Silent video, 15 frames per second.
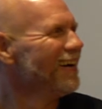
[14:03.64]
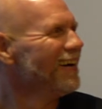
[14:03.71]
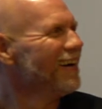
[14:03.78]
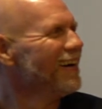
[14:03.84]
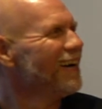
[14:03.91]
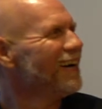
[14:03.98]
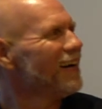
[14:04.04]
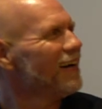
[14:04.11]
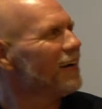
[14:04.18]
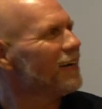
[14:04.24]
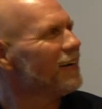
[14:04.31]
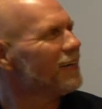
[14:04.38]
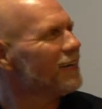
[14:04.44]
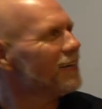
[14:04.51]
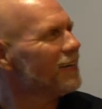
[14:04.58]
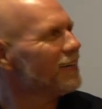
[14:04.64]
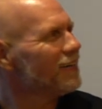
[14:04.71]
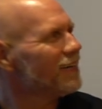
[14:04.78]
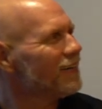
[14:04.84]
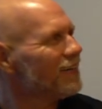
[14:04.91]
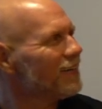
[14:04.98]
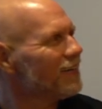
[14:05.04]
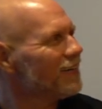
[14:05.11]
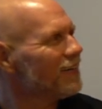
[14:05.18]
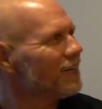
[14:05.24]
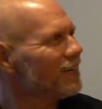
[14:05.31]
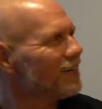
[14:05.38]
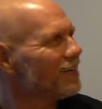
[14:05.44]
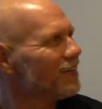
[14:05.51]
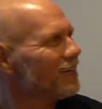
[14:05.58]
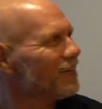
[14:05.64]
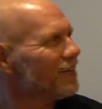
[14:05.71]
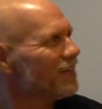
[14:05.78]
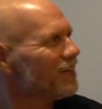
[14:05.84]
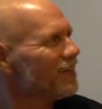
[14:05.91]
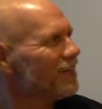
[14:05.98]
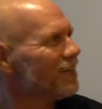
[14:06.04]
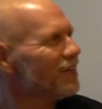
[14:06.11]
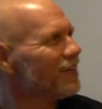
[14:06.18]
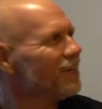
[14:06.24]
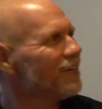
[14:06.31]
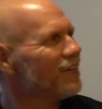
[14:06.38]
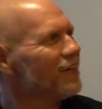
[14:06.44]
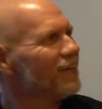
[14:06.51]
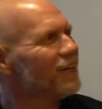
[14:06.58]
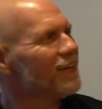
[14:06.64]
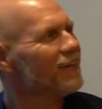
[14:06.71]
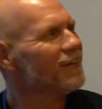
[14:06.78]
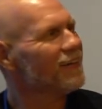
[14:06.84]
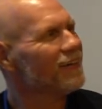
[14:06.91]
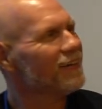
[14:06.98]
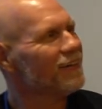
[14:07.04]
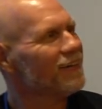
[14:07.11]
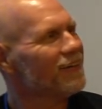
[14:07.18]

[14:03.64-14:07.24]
[no speech]